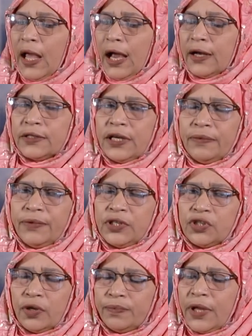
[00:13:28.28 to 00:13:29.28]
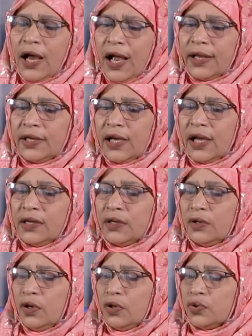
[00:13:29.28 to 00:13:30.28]
And derivatives of the hindgut.
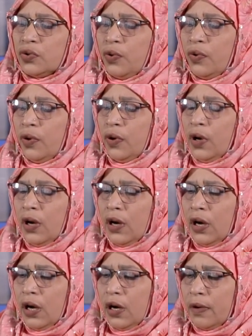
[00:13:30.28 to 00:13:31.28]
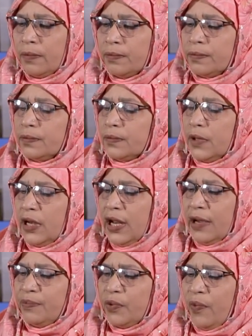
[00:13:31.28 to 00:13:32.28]
So,
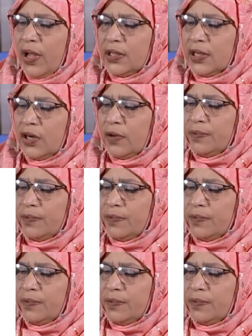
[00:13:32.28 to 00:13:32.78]
left one-third